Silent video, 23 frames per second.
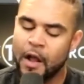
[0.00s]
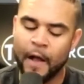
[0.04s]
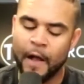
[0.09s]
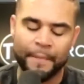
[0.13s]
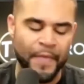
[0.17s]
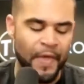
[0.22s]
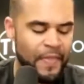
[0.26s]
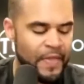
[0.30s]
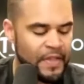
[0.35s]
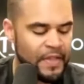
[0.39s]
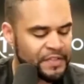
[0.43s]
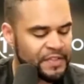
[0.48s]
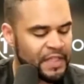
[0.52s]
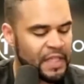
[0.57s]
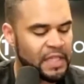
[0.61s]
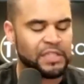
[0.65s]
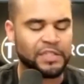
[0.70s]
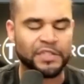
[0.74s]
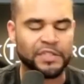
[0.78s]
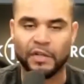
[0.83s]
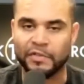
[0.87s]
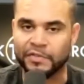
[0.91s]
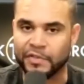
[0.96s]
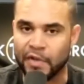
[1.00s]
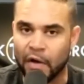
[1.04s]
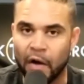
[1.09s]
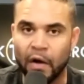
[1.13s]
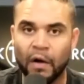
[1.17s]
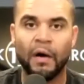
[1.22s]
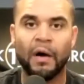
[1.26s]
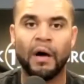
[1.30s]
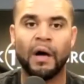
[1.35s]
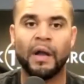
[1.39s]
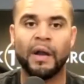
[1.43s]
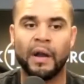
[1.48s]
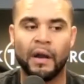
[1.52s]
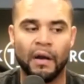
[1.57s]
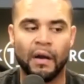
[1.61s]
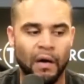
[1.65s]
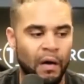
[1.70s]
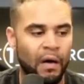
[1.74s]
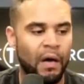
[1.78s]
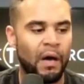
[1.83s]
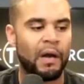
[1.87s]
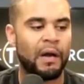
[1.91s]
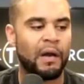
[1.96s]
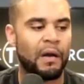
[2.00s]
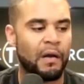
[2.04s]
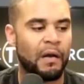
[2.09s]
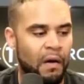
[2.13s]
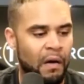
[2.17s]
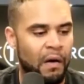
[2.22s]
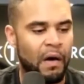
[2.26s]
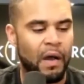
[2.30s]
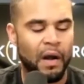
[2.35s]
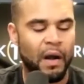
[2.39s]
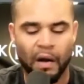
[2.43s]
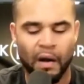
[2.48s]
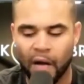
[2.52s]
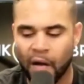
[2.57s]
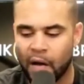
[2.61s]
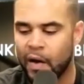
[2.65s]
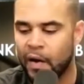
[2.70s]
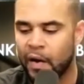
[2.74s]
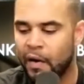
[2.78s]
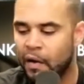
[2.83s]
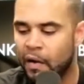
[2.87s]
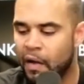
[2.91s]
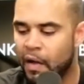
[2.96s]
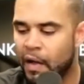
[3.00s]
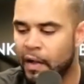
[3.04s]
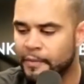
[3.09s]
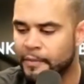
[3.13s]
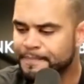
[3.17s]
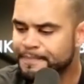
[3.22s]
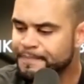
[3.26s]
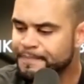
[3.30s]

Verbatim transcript: And this thing just goes on and on and on and on and on.